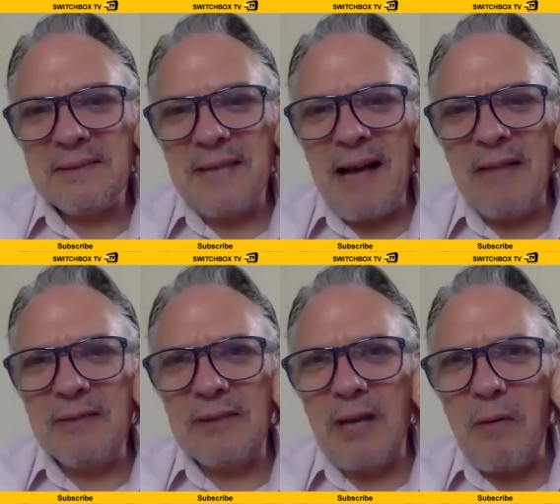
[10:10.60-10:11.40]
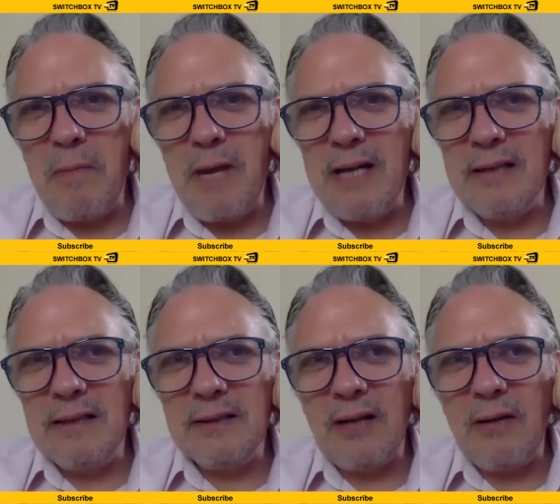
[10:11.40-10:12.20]
sounds so amazing,
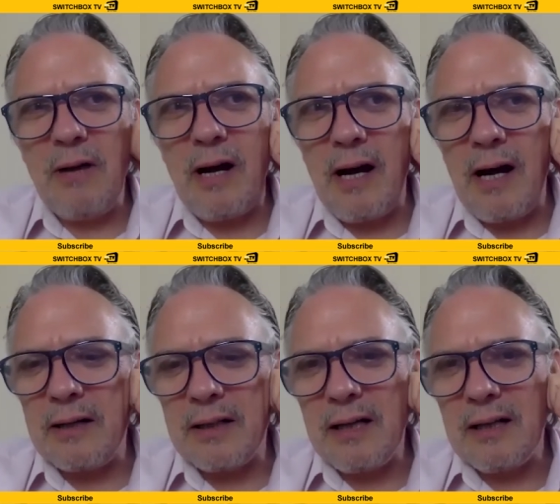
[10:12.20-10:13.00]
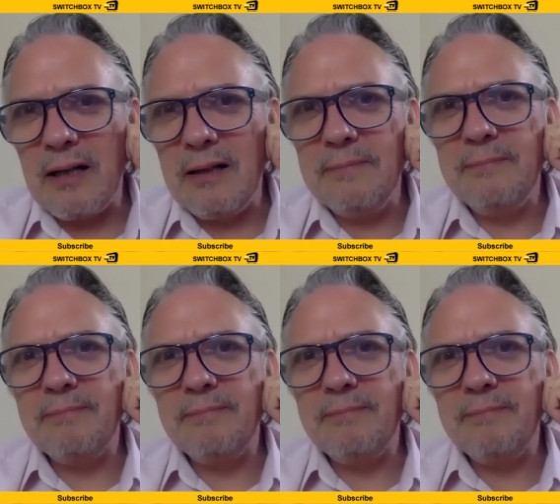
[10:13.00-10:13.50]
so anarchic. And